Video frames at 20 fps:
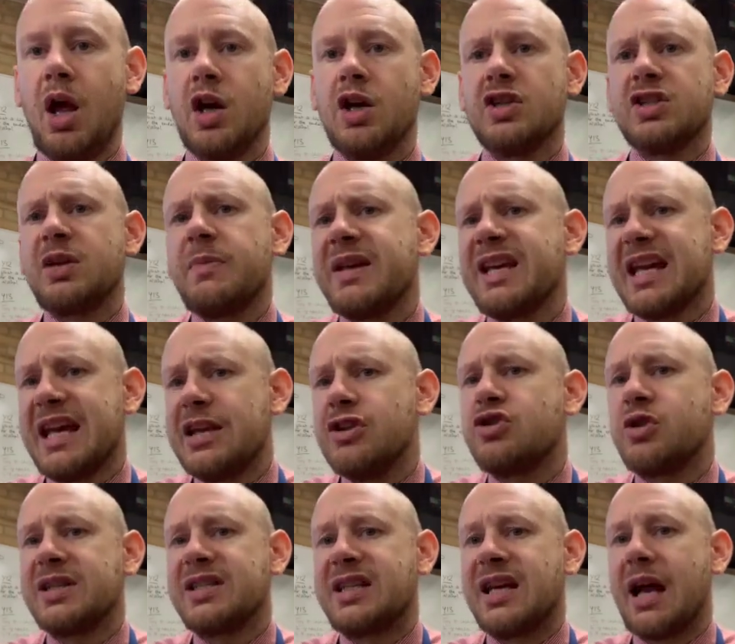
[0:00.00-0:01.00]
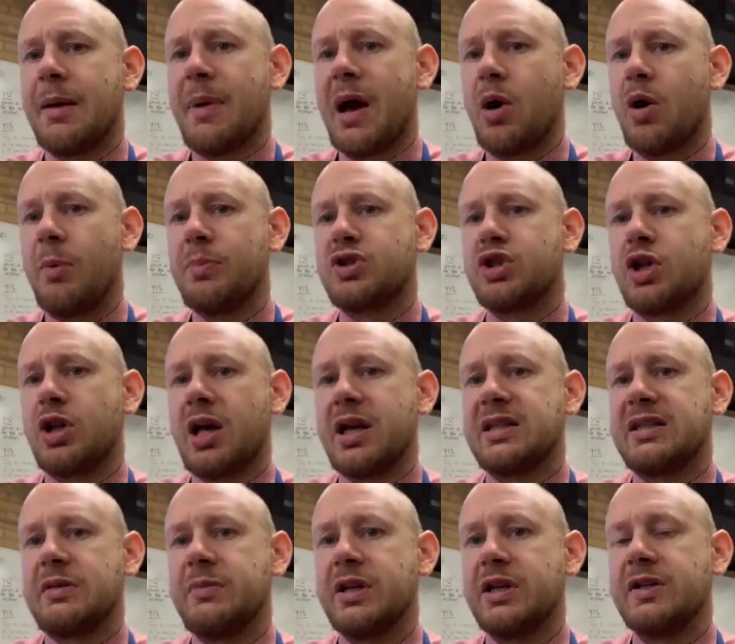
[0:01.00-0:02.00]
Something interesting about optical
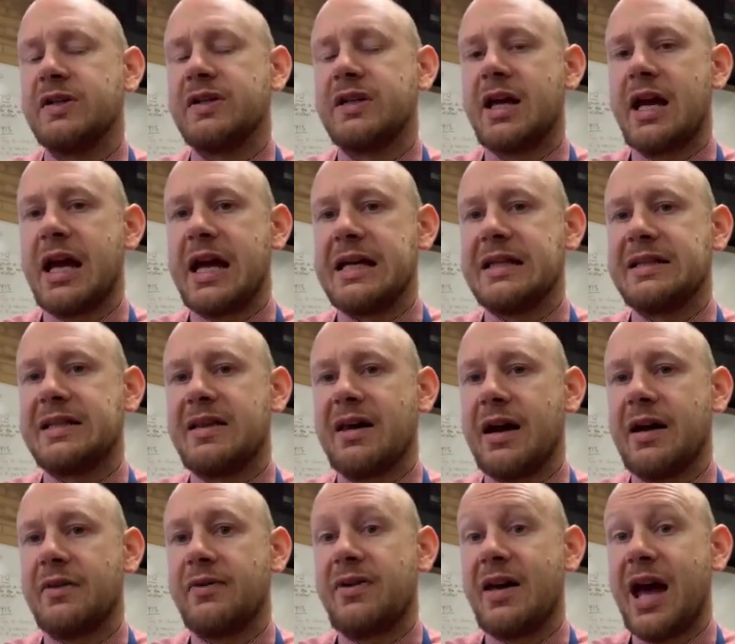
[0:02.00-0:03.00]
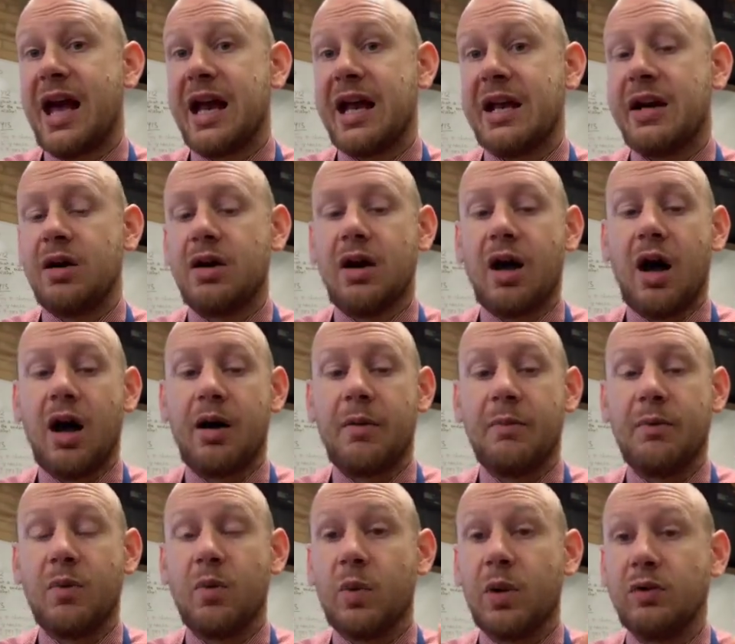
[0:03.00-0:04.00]
isomers is that they
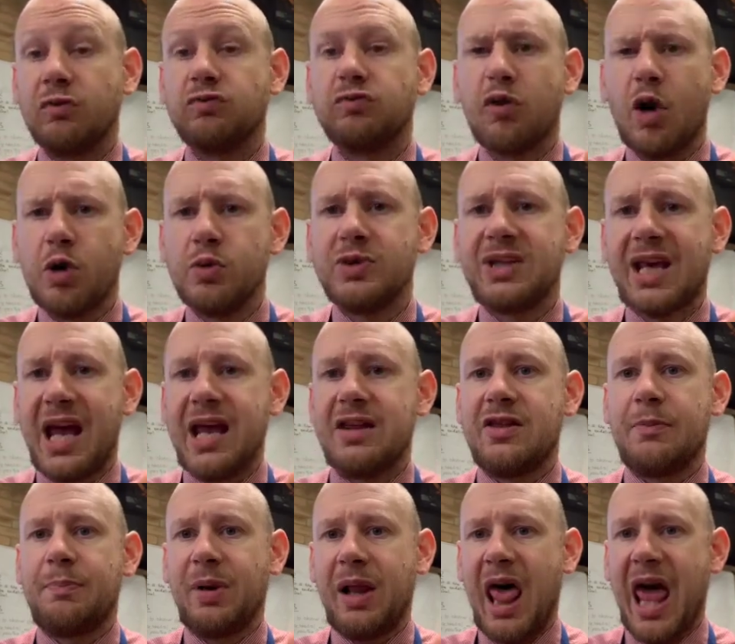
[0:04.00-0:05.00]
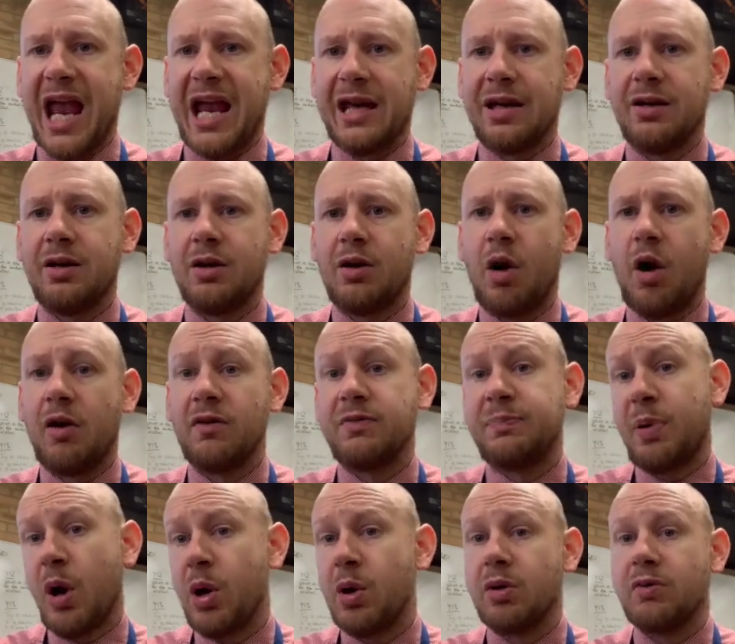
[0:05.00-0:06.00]
um, will rotate the plane of
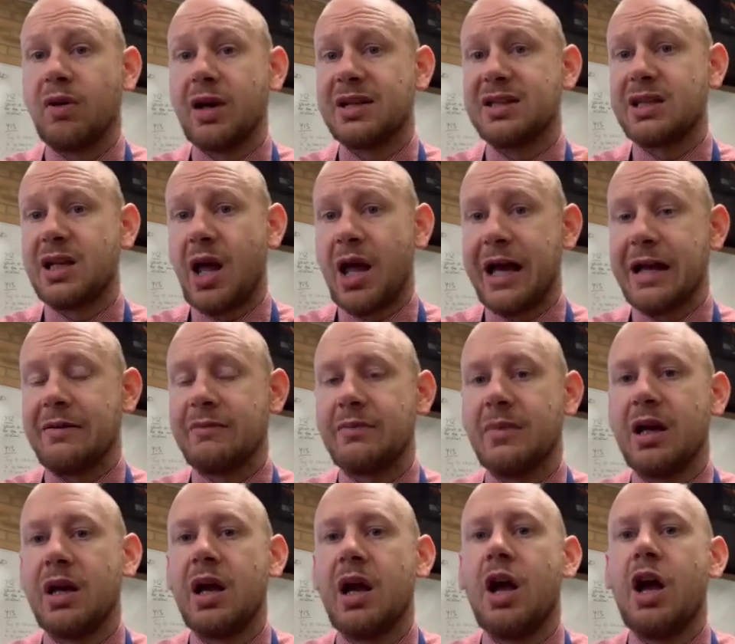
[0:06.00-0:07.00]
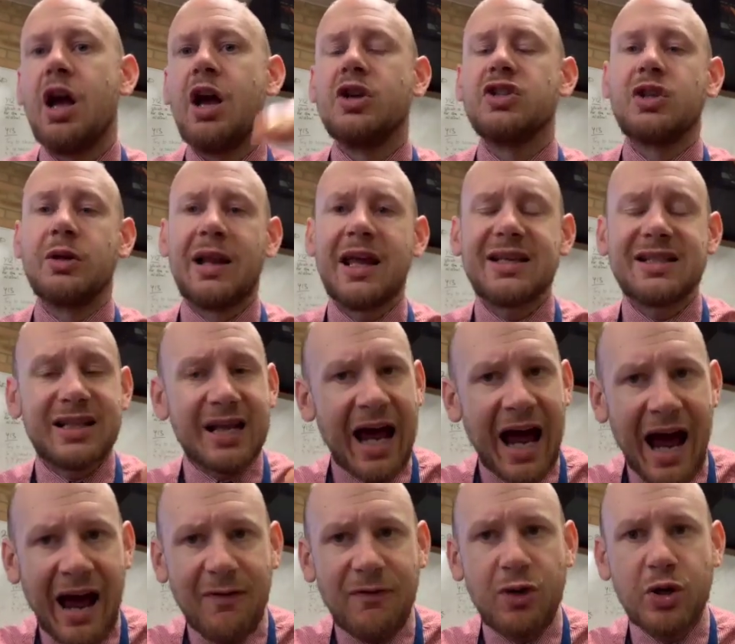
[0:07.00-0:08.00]
polarized light. So let's
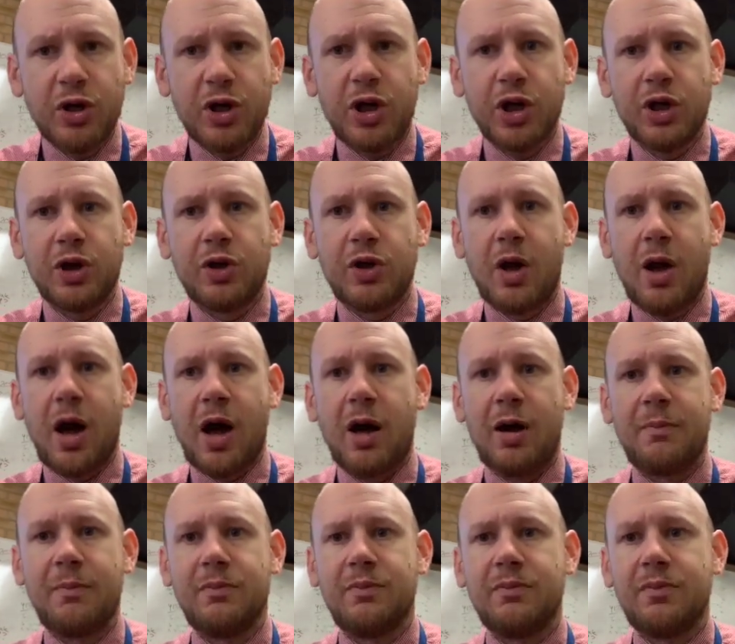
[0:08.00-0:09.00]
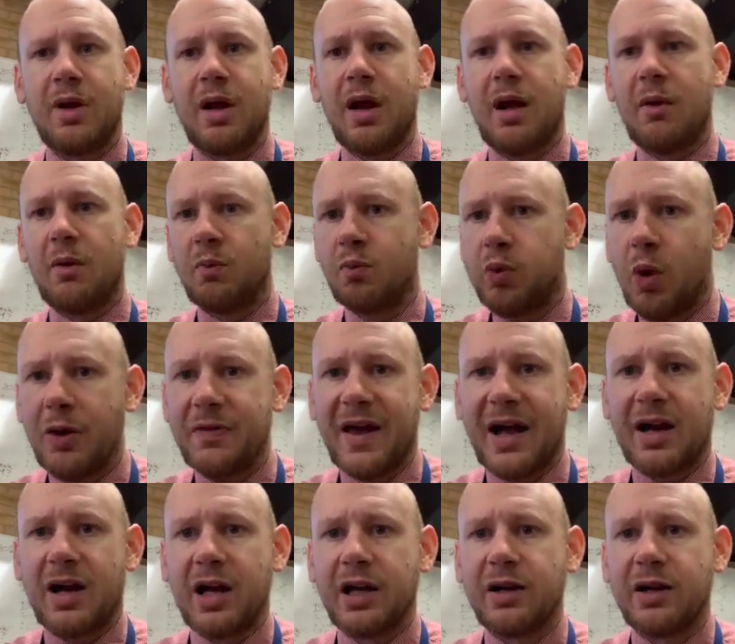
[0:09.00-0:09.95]
have a look at um, what that kind